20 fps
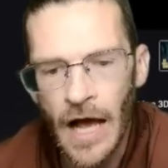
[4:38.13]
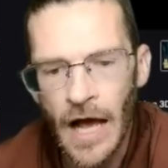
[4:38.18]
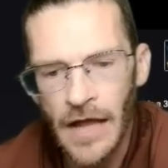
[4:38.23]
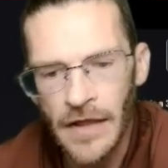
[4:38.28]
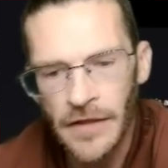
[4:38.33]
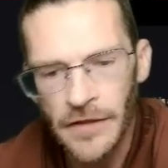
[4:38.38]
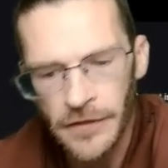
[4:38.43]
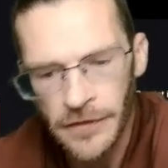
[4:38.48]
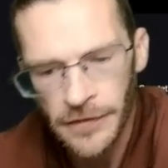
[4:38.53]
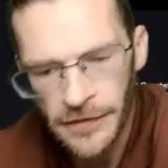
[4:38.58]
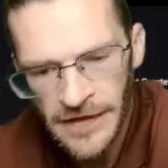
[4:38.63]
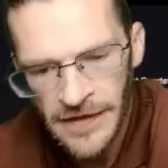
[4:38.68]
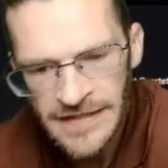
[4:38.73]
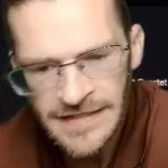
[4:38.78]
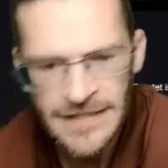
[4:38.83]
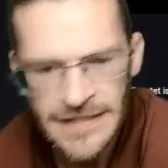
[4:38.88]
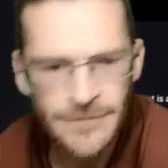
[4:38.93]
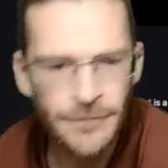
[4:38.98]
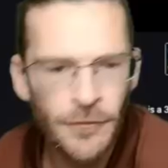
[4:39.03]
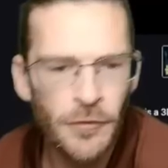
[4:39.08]

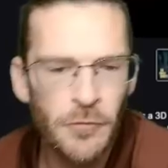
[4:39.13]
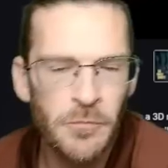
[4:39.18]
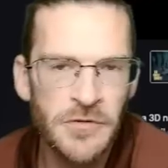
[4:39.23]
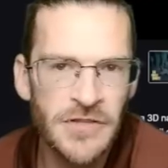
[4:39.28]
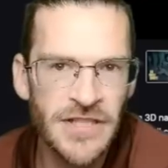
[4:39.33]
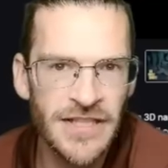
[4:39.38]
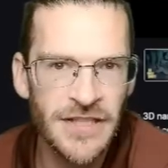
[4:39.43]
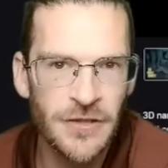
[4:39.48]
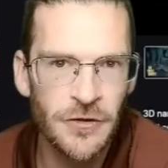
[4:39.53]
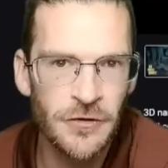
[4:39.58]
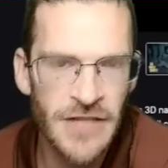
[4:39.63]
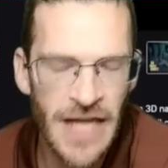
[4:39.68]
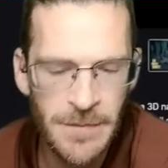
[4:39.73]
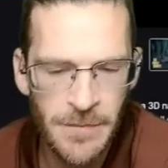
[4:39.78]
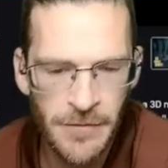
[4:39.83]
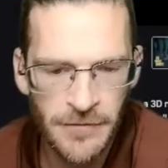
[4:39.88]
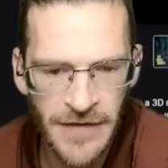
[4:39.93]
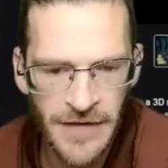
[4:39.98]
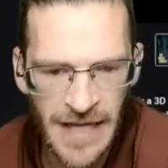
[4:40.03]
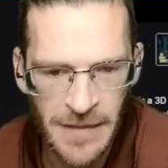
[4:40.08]
This is for a particular
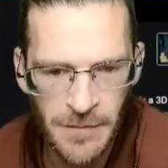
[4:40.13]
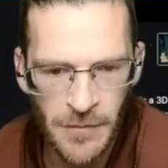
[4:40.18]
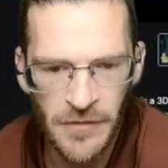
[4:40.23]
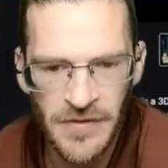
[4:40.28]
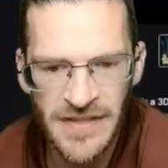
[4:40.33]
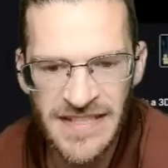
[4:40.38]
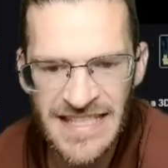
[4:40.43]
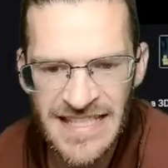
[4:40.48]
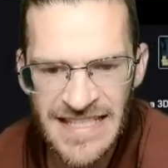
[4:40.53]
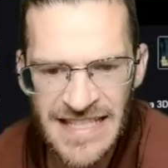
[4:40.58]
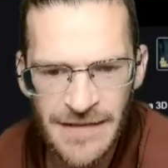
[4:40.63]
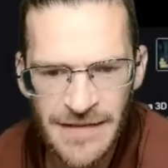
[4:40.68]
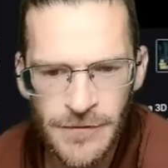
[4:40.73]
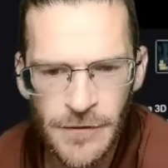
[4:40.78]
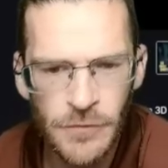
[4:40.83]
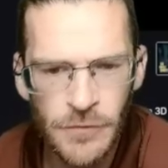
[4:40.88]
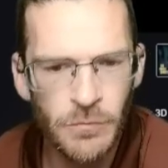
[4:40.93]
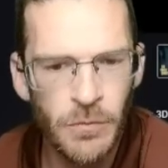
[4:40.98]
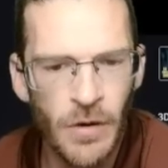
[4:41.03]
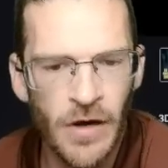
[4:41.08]
type of gamer. This is if
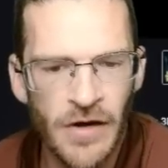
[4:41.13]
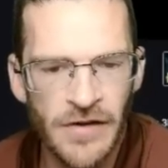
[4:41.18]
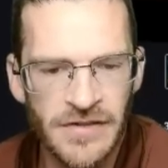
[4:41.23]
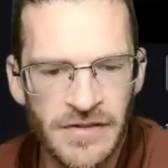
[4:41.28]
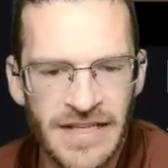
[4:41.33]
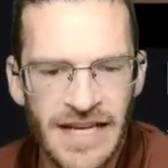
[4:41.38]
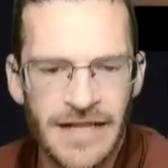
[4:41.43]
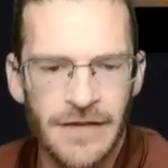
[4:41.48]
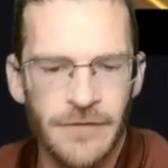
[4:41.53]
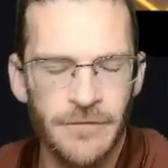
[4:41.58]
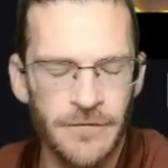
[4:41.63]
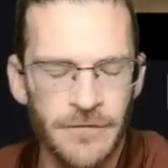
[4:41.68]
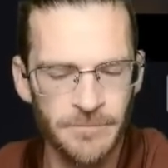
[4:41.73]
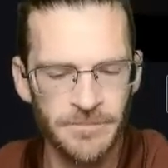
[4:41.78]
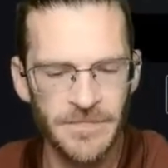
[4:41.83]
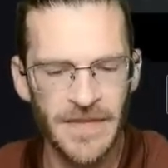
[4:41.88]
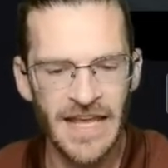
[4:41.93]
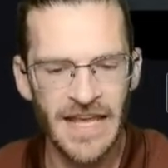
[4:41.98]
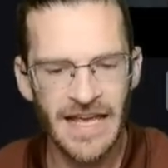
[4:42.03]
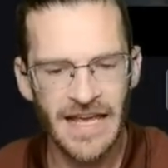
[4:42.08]
you want kind of
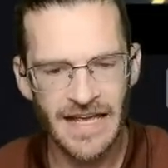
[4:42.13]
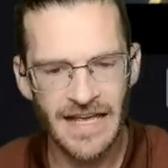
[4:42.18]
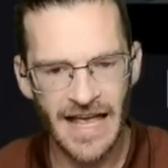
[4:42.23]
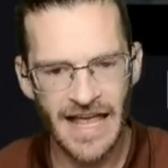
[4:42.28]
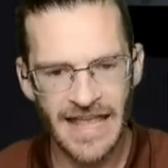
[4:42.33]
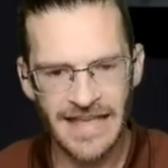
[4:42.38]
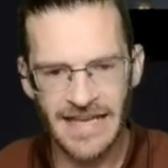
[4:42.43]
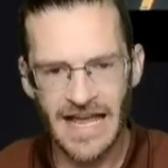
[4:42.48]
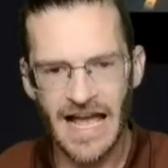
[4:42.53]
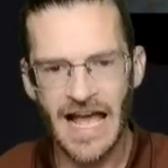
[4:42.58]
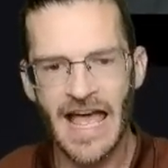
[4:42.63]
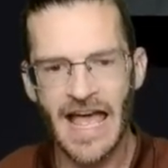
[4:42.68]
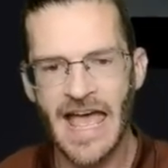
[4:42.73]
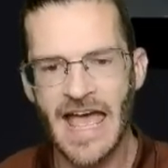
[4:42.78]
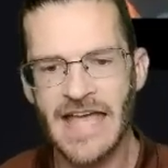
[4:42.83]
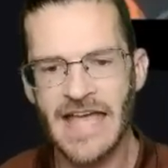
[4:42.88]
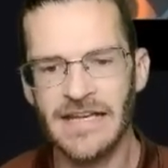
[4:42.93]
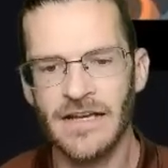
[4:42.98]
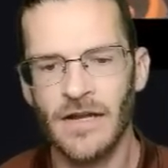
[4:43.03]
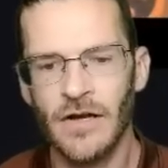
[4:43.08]
a
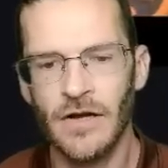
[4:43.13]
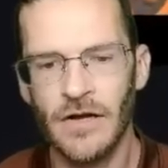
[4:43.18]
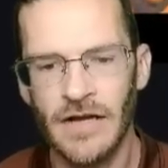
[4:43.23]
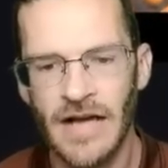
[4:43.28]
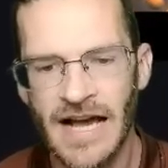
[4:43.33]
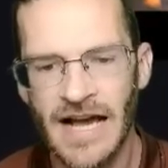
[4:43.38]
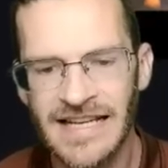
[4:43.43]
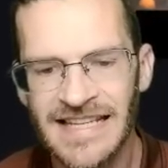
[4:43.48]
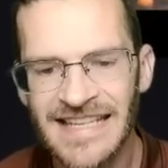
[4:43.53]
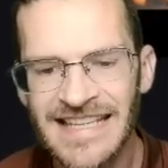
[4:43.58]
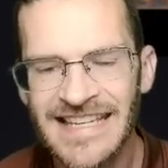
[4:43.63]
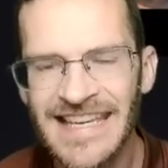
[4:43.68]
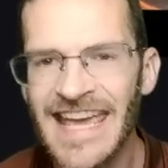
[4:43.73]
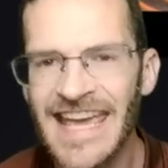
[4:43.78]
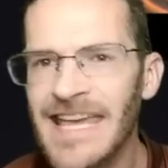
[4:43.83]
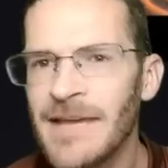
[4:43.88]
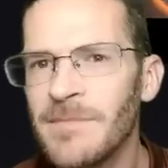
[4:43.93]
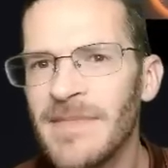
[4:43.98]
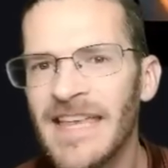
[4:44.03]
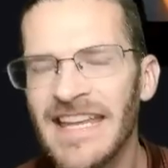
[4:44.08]

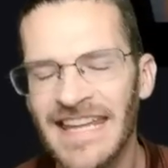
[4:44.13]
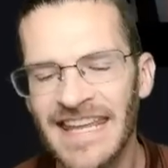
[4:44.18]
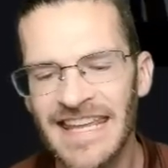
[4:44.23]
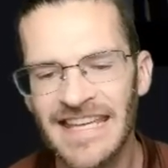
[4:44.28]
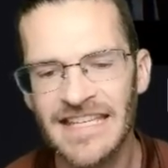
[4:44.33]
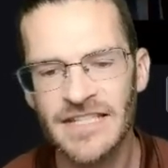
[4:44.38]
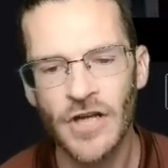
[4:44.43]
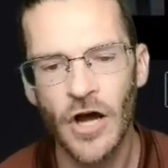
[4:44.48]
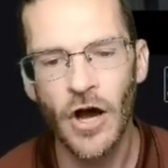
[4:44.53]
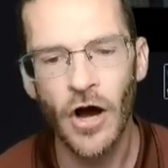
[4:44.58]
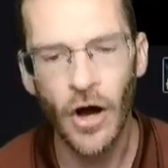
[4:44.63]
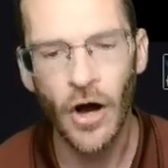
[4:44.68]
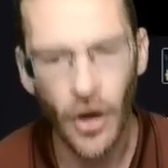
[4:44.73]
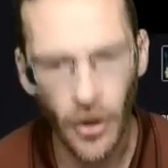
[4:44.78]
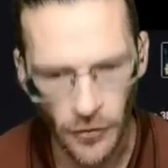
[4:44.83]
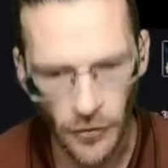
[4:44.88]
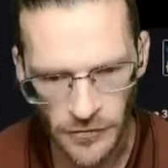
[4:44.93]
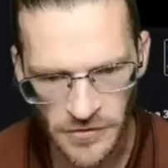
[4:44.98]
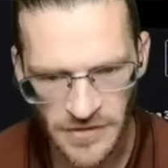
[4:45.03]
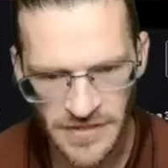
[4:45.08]
game that is
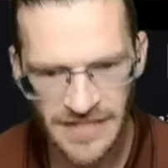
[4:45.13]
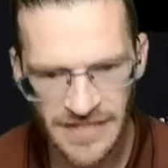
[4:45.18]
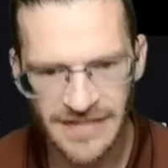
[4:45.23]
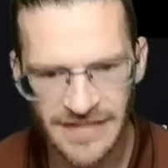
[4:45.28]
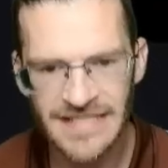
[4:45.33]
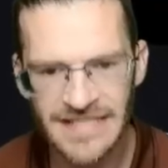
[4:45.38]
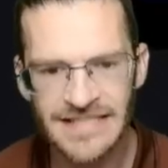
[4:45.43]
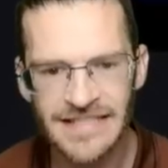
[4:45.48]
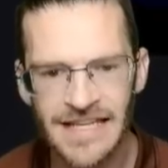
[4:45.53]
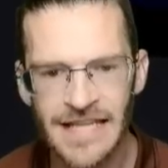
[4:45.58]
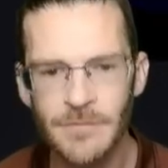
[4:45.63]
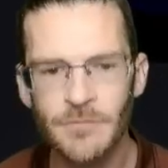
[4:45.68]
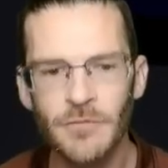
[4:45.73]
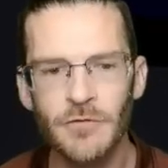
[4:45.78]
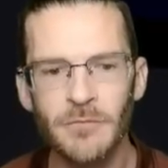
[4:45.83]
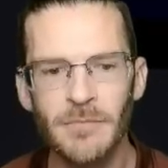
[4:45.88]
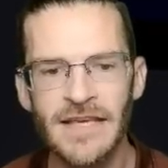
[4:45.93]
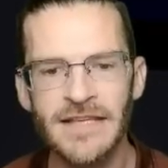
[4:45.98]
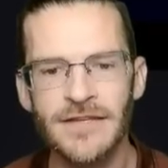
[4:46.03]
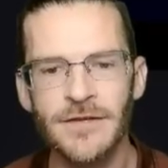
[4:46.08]
art. This game will
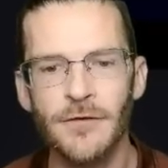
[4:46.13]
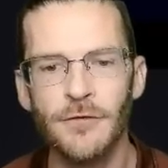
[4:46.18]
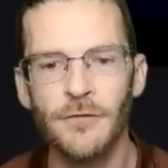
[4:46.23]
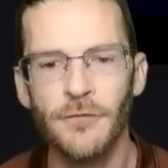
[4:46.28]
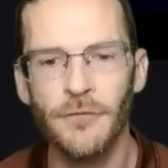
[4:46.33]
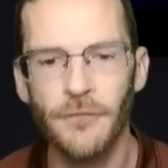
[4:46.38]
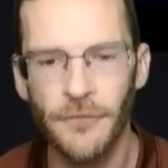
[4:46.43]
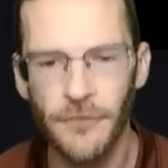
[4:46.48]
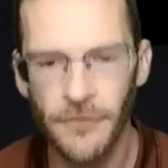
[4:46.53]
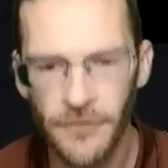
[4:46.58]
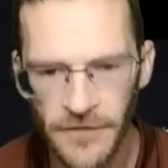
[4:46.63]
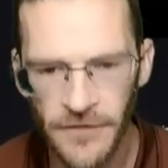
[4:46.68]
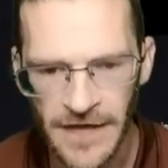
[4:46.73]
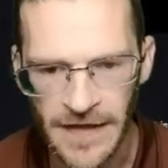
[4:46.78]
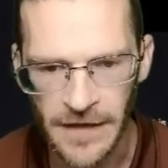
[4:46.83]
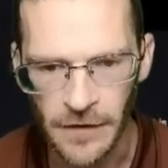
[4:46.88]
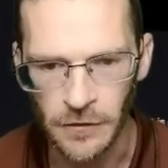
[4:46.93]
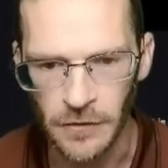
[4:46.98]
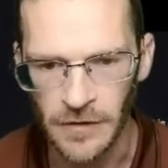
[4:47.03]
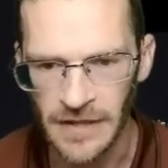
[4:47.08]
make you
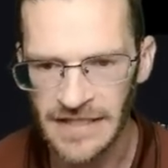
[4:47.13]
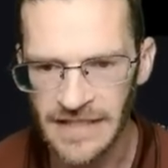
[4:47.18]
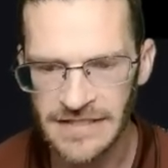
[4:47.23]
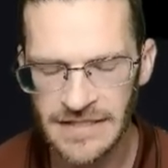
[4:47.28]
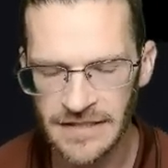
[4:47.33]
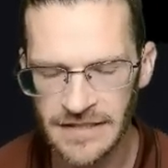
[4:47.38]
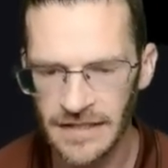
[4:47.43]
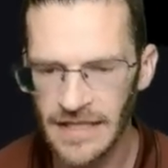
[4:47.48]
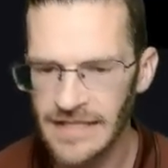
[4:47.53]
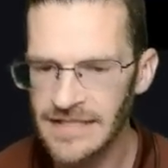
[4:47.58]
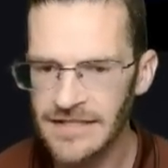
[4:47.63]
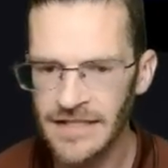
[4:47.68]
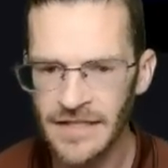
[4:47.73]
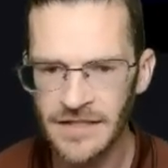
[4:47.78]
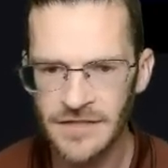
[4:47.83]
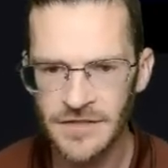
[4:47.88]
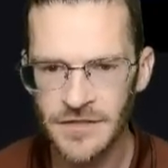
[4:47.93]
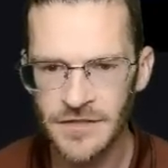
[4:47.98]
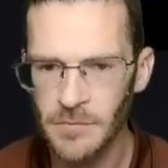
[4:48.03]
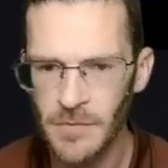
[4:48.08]
feel. It's
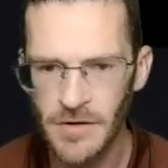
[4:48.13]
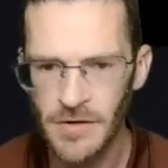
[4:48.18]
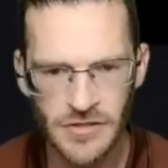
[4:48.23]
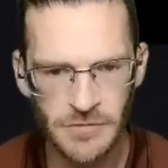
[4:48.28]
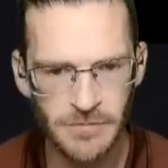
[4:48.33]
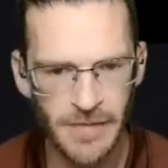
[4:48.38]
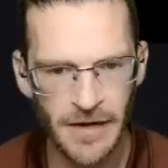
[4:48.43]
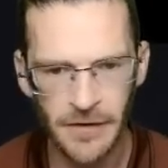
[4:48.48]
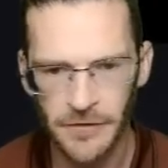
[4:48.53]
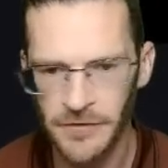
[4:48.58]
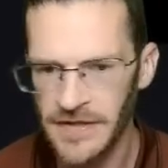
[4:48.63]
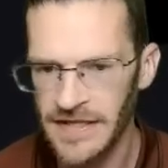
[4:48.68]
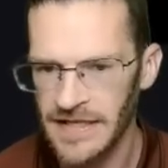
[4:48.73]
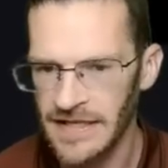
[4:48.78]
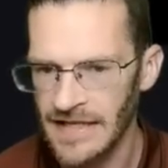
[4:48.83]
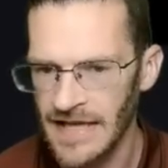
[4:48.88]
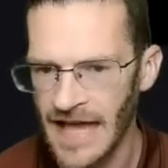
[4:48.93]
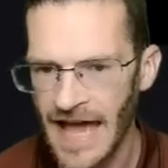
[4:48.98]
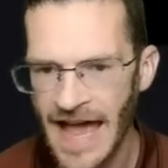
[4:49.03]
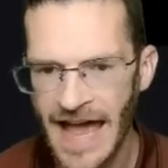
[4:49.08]
not so much about
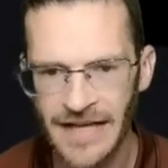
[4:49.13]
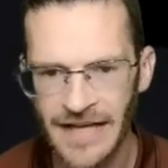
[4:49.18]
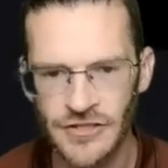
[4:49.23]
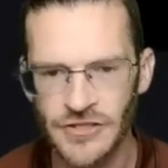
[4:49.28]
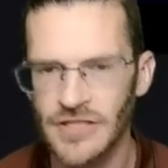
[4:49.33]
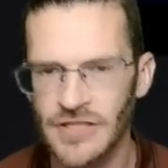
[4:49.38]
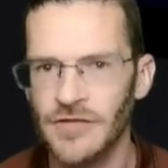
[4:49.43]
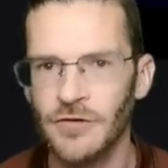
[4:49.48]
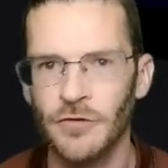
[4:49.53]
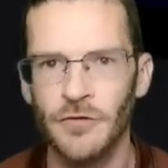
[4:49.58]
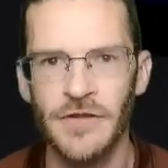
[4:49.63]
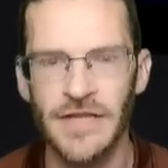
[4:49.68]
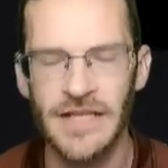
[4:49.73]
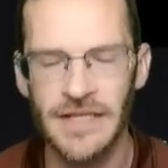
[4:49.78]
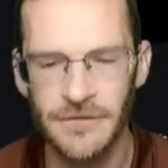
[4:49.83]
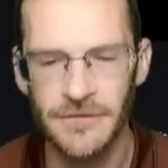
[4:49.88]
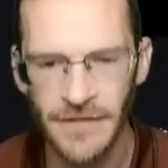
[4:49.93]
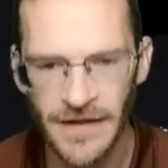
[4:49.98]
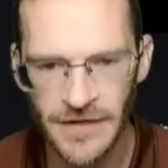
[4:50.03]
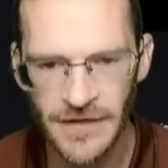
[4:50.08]
the action or the
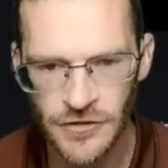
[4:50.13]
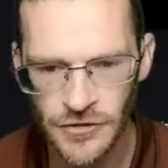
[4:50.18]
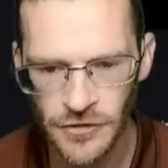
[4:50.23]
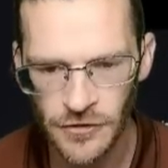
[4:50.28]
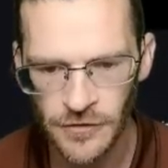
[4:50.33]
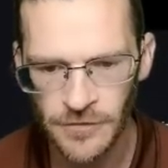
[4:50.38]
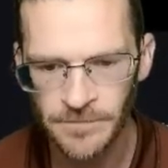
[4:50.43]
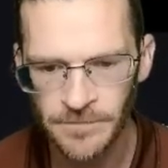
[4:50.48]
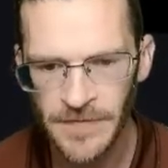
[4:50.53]
adventure.